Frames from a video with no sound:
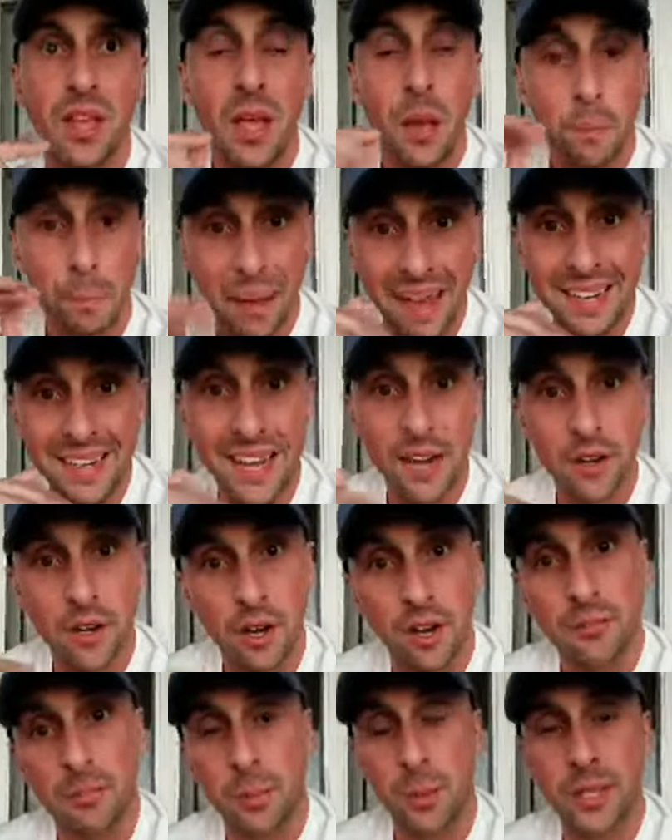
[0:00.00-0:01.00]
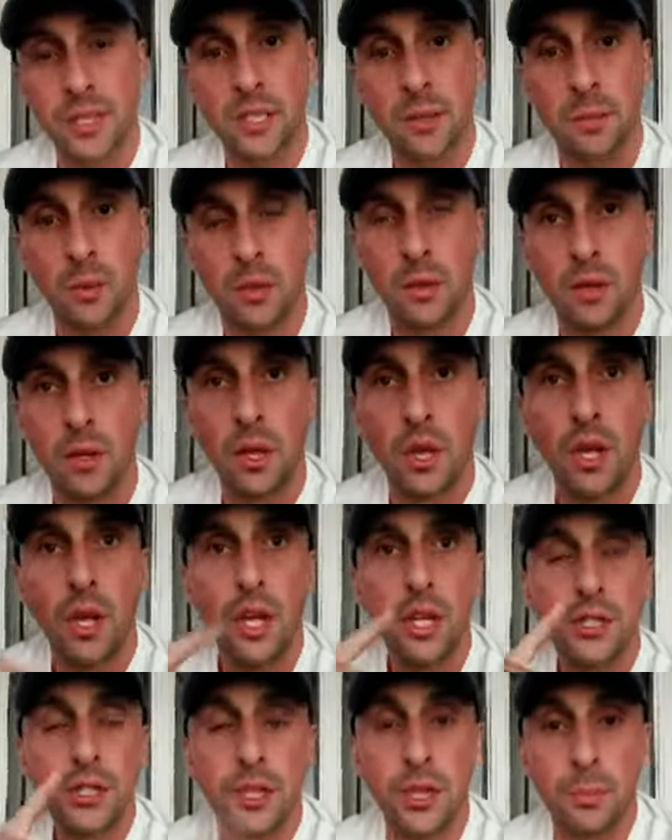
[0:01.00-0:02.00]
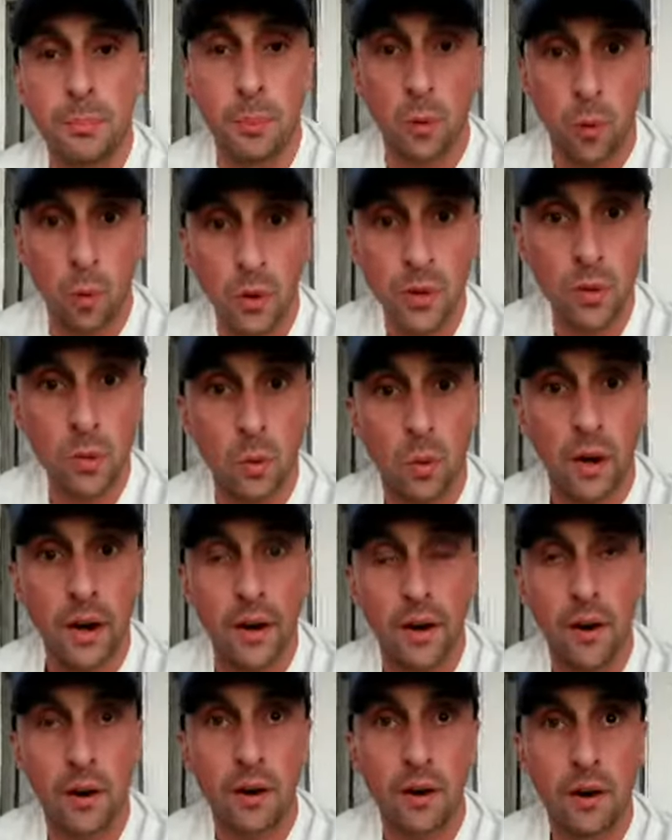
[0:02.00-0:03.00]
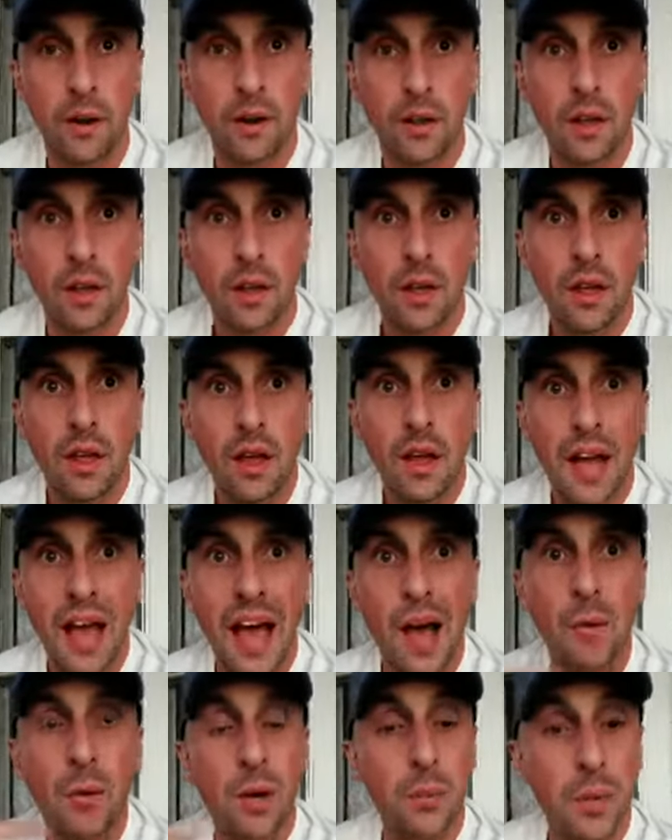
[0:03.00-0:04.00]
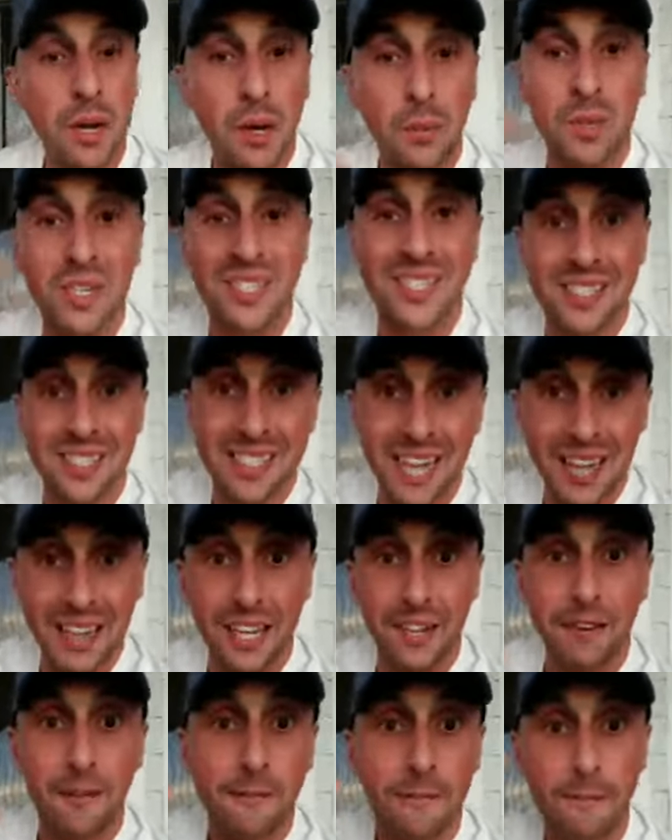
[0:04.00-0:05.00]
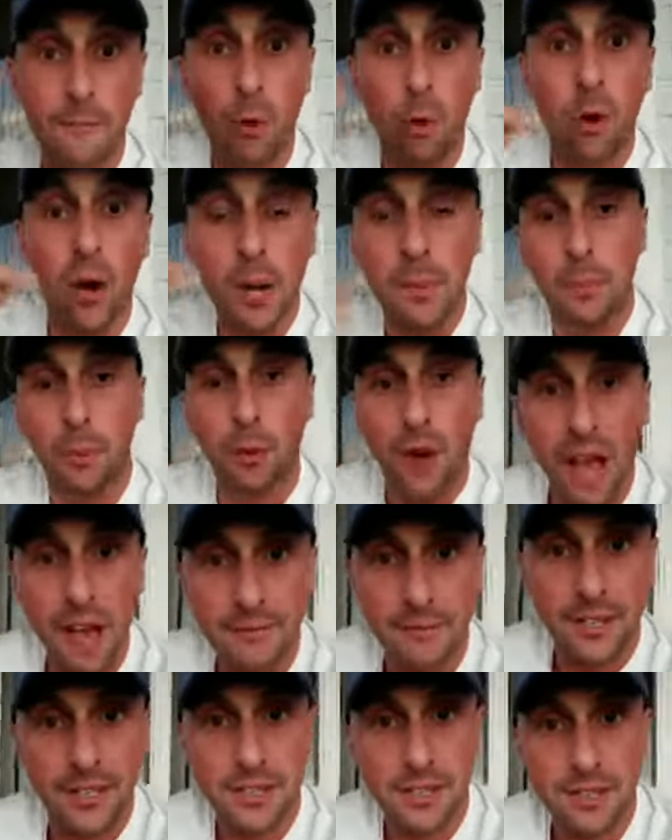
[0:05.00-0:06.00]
paid down enough principal to the point where I would have been able to sell it for a profit.